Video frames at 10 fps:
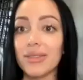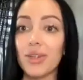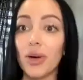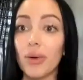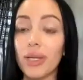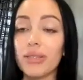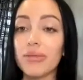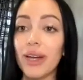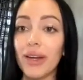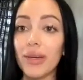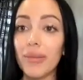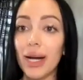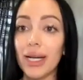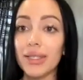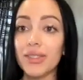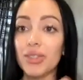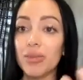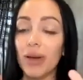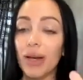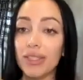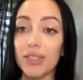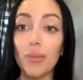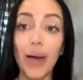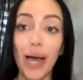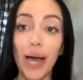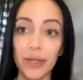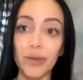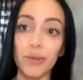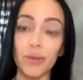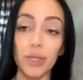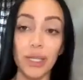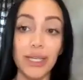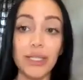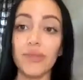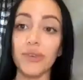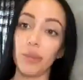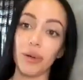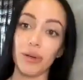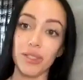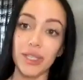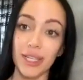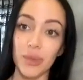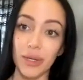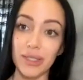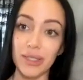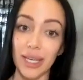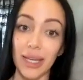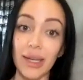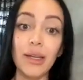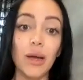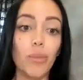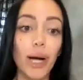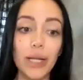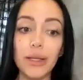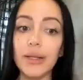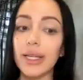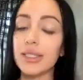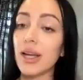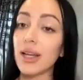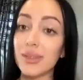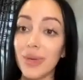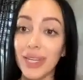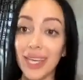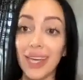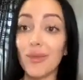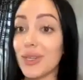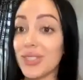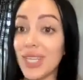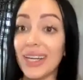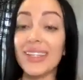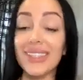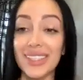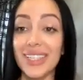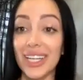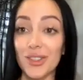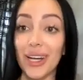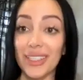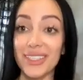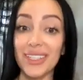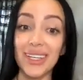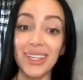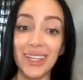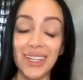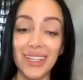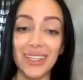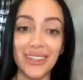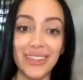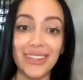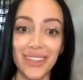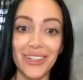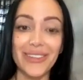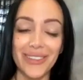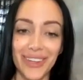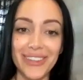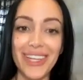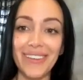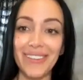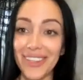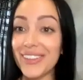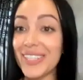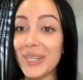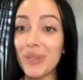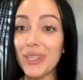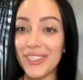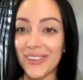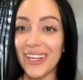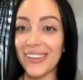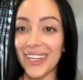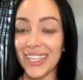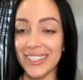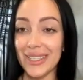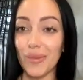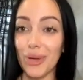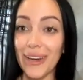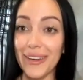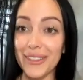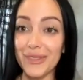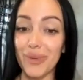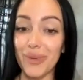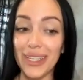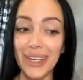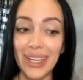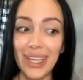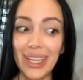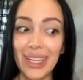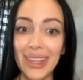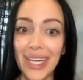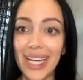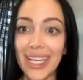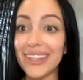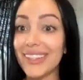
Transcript: So it's very much a somatic release for the person experiencing it. But that's not to mitigate what you said. It does take trust. You're deeply surrendering to someone else, but that